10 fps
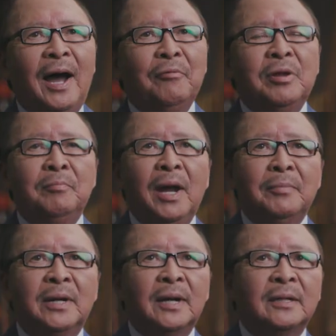I
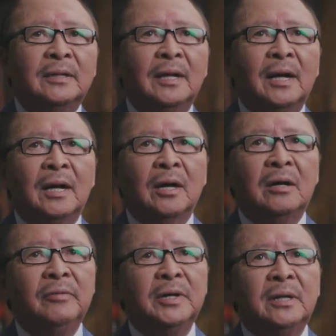remember that uh,
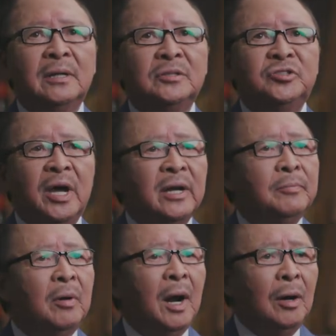Governor Jerry
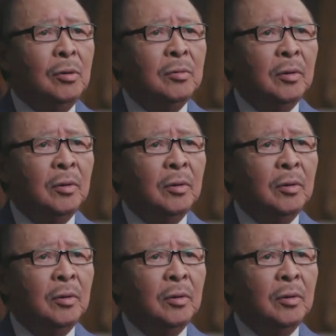Brown,